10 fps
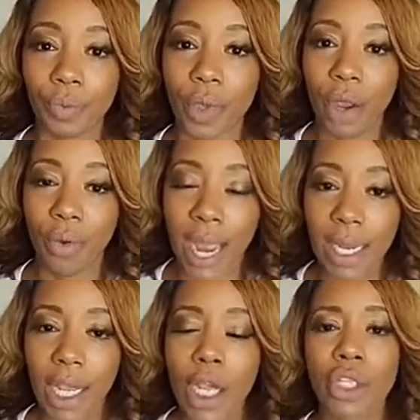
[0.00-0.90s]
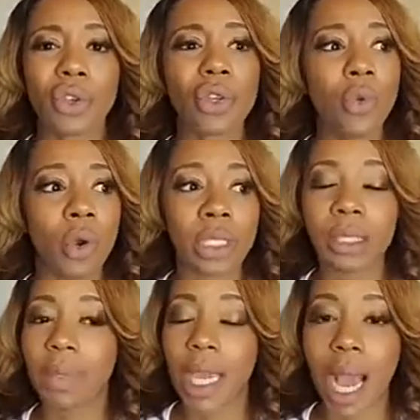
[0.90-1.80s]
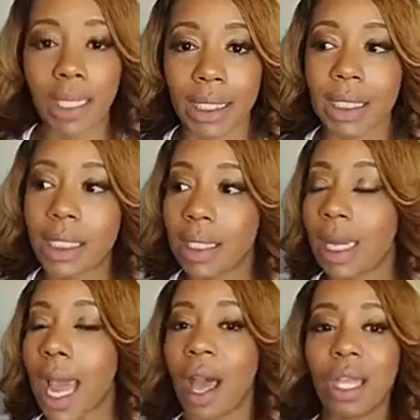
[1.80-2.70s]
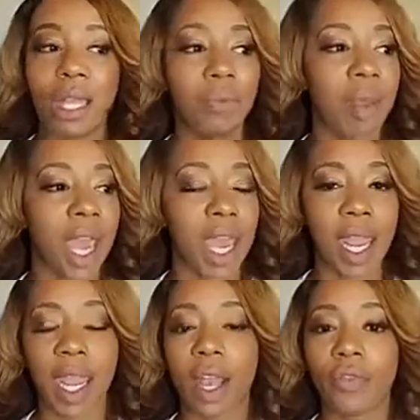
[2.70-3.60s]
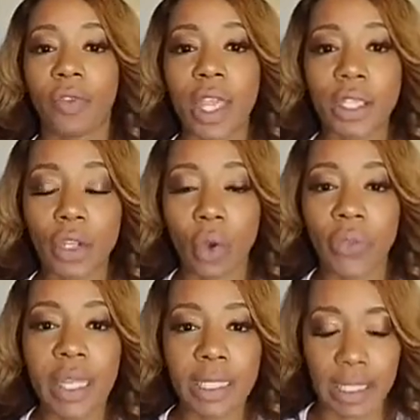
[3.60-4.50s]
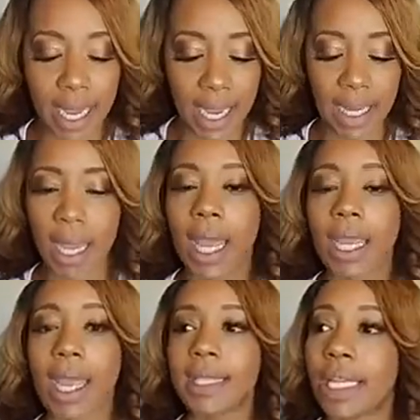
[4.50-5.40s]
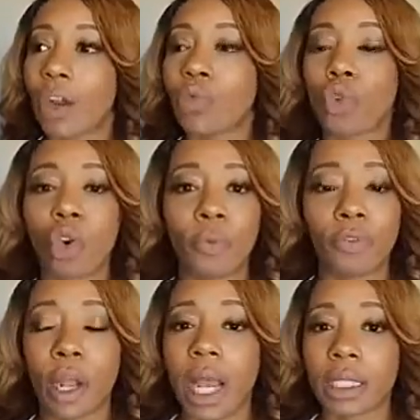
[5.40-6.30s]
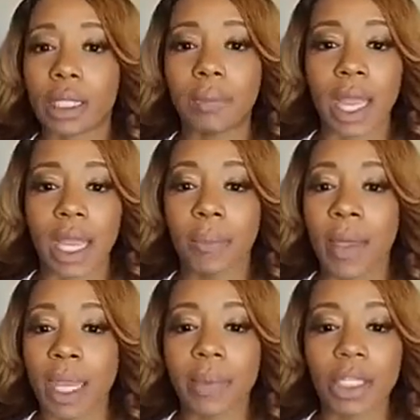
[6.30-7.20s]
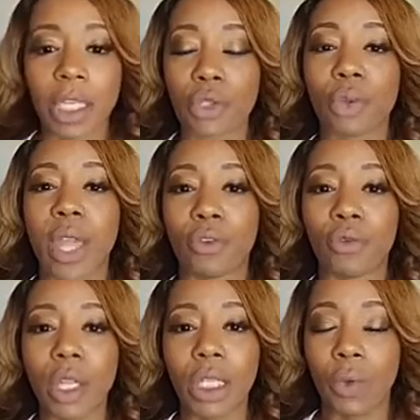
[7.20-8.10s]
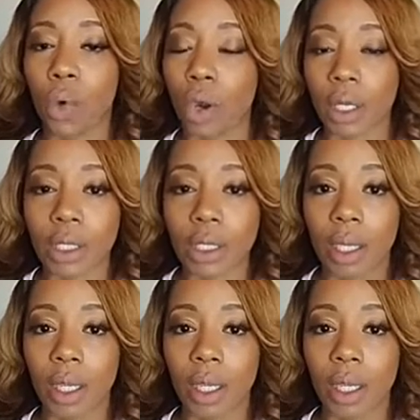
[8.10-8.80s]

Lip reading: Right? So you want to be honest. Listen, I can pay this on this date. Is there room for us to make a payment schedule that really works?